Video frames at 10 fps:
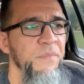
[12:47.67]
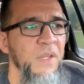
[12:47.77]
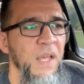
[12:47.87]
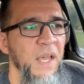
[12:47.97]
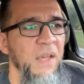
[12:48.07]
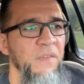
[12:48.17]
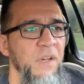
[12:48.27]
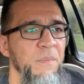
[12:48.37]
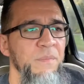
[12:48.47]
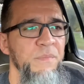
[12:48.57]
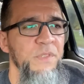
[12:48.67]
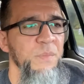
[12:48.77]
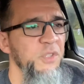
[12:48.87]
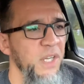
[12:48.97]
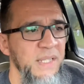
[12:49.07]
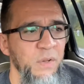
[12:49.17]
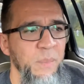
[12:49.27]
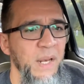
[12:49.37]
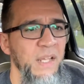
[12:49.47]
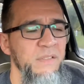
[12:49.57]
I have some chicken that we
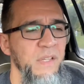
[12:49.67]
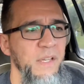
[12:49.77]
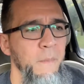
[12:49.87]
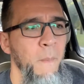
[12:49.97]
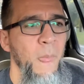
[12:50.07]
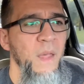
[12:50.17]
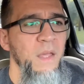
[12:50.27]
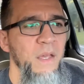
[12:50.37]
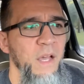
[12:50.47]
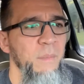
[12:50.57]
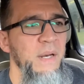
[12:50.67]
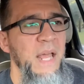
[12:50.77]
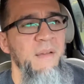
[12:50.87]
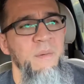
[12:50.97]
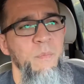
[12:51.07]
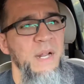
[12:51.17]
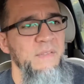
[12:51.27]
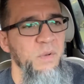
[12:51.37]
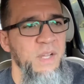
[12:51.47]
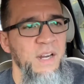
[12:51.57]
made last night. I'm gonna have
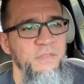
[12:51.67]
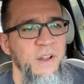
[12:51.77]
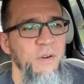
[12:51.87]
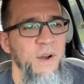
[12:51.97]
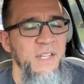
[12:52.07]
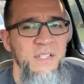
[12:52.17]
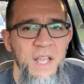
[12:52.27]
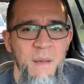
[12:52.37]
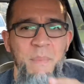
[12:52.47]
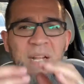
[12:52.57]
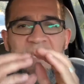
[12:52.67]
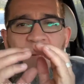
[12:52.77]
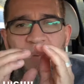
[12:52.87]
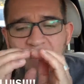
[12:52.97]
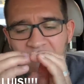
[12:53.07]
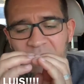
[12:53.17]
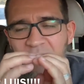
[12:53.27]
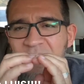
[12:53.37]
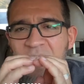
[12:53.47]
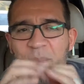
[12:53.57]
the cauliflower rice. But I did bring me a little
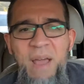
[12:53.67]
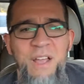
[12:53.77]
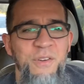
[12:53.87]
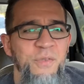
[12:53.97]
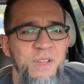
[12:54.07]
tiny bag of